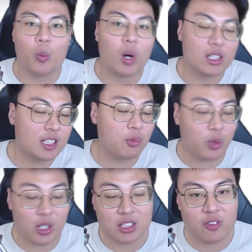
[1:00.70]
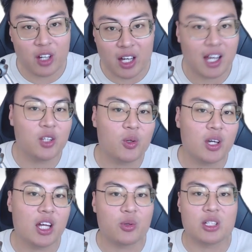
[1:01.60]
WhatsApp transfer and you
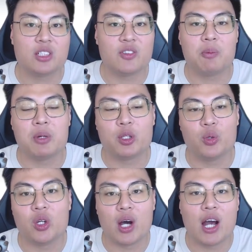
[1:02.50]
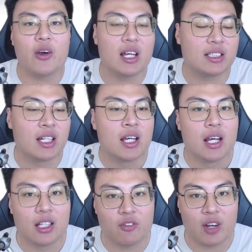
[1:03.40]
can transfer between your iOS
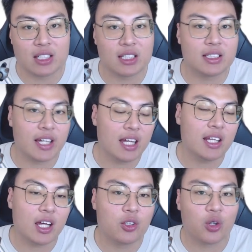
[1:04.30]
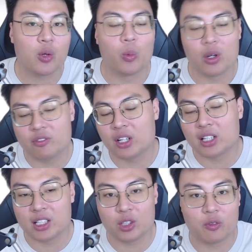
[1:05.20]
devices and Android without the
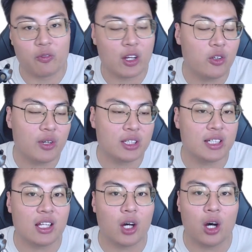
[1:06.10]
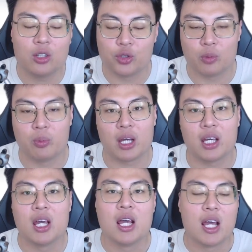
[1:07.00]
need to factory reset or jailbreak
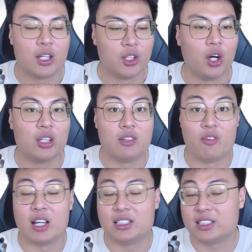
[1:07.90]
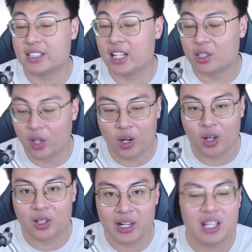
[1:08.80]
your devices at all.
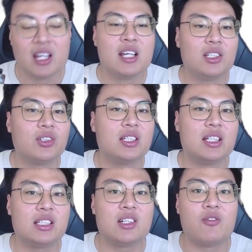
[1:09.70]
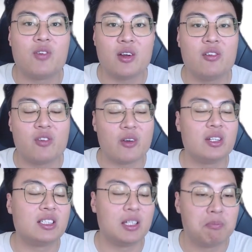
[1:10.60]
Alright, so this is a very very
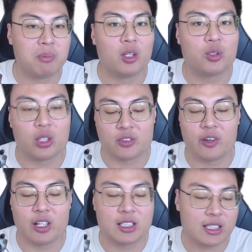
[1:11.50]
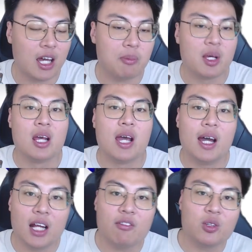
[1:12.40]
simple transferring step
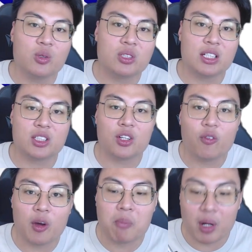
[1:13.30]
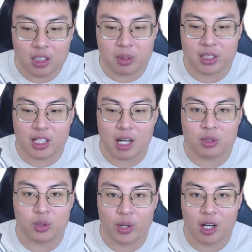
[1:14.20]
and I have used this software multiple
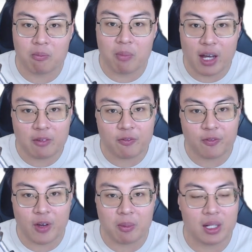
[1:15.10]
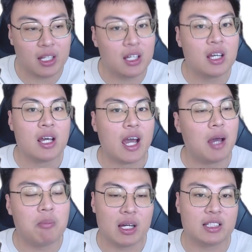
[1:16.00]
times to help my family
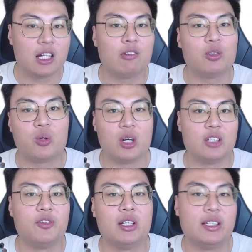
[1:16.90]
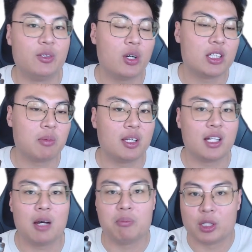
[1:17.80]
and myself to transfer WhatsApp
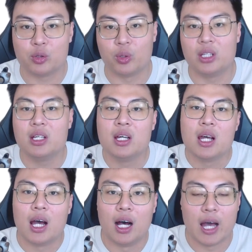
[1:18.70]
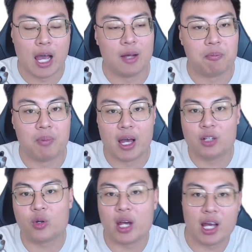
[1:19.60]
data between uh,
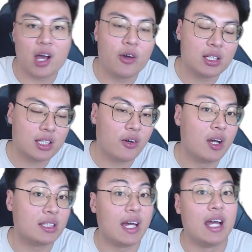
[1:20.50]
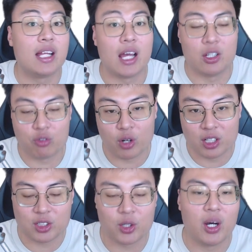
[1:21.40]
Android and iOS, iOS and Android.
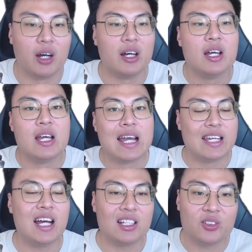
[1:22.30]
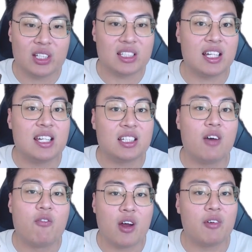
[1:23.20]
So uh, yeah, so this is a
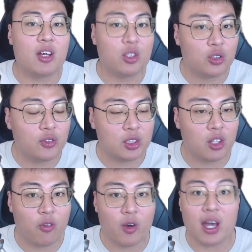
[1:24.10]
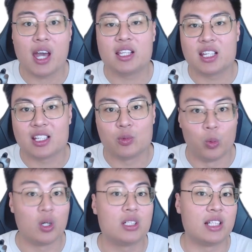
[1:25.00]
very very useful software and it just
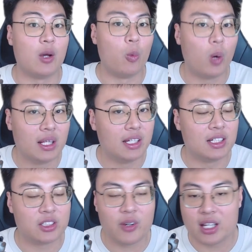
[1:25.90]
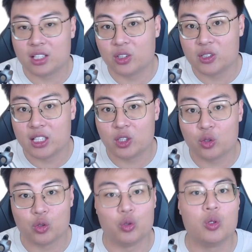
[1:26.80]
works like wonders. Alright, it don't need you
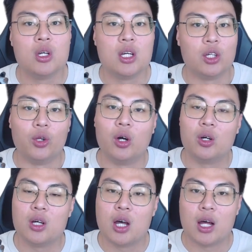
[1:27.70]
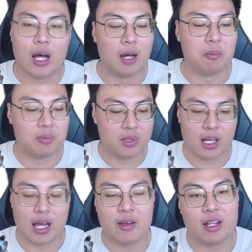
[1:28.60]
to you know uh
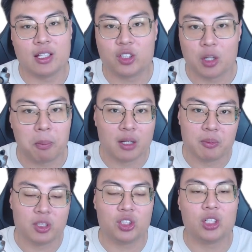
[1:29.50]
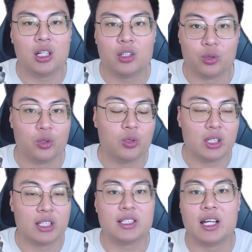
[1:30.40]
additional permission to do
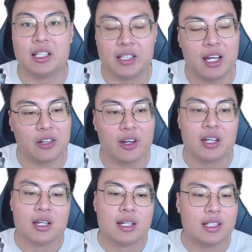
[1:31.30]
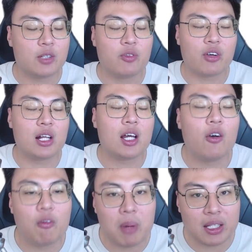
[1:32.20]
this and that. Alright, just with a click of
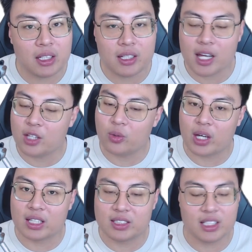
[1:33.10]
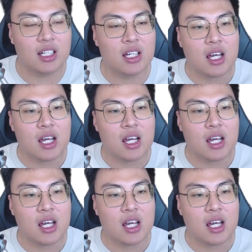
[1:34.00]
a button and you can see